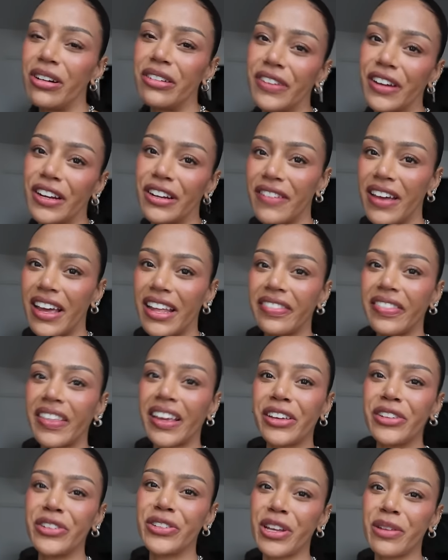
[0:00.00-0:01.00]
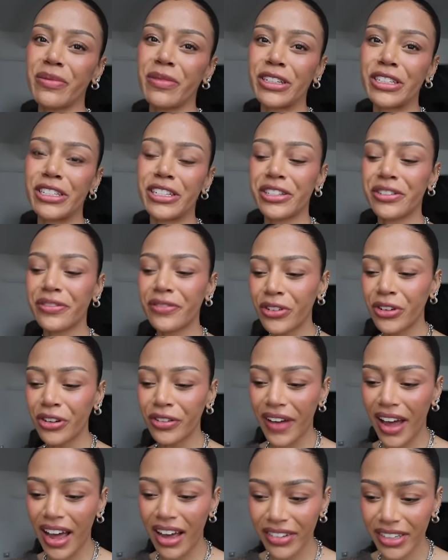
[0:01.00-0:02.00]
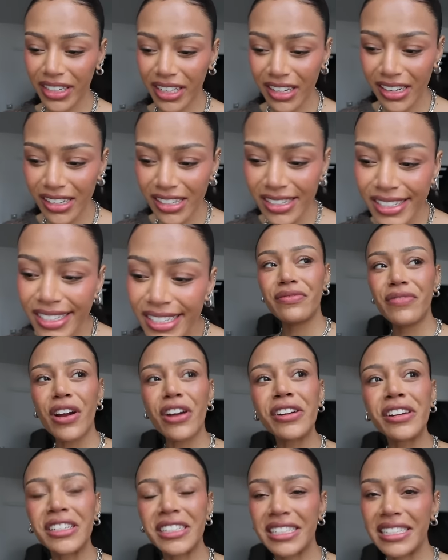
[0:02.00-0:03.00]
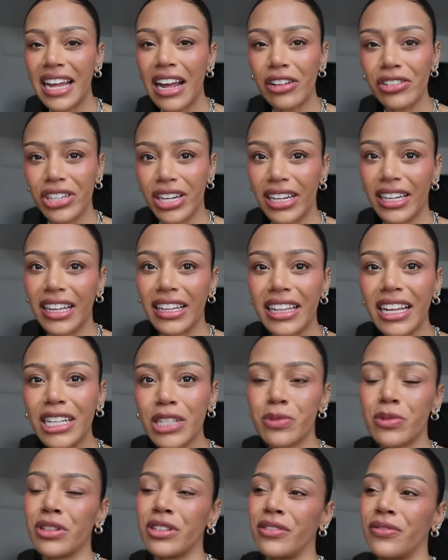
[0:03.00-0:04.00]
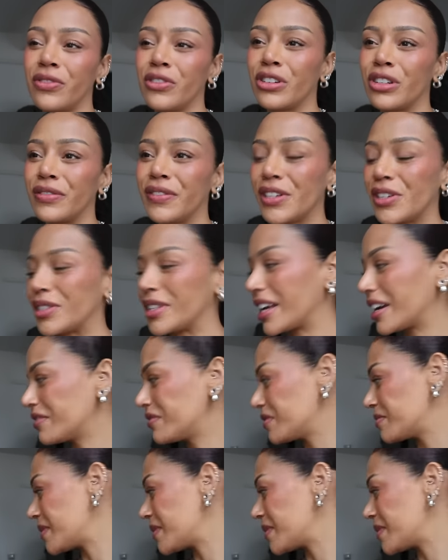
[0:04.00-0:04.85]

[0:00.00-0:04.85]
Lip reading: a fun event. Thank you so much to Sephora for having us. Very nostalgic, like that's what Sephora feels like for